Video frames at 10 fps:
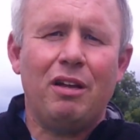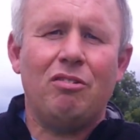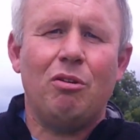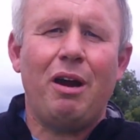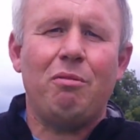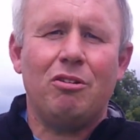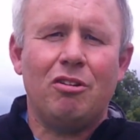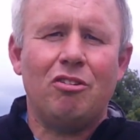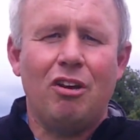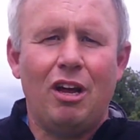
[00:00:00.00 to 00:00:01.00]
So I would
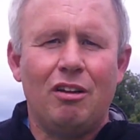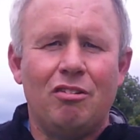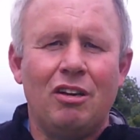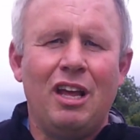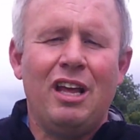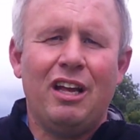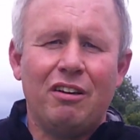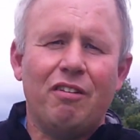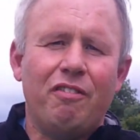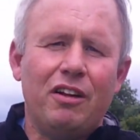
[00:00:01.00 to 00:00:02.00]
suggest
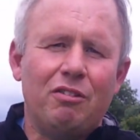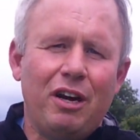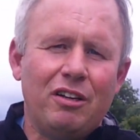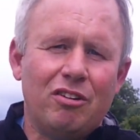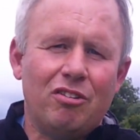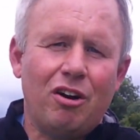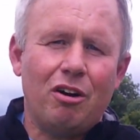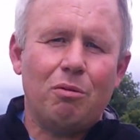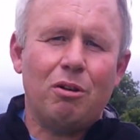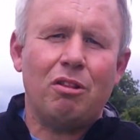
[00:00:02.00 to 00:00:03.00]
get your field right to
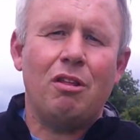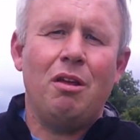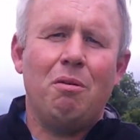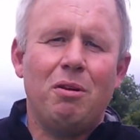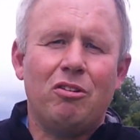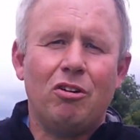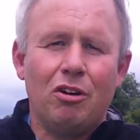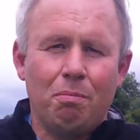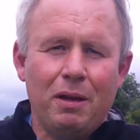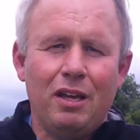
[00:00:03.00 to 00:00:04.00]
start with, make sure
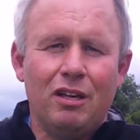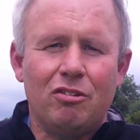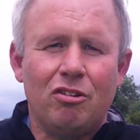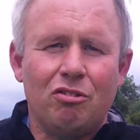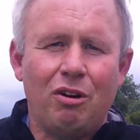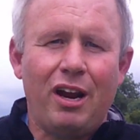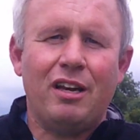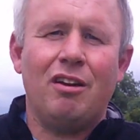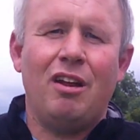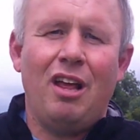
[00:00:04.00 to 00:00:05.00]
your pH is right,
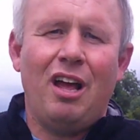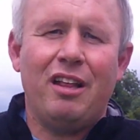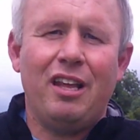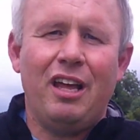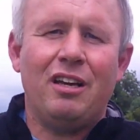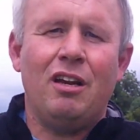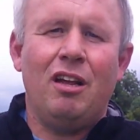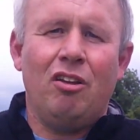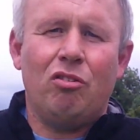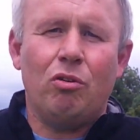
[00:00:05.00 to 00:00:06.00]
and then
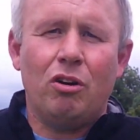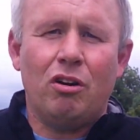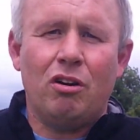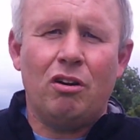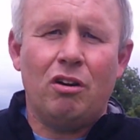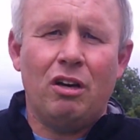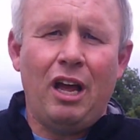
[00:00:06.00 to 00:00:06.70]
sow your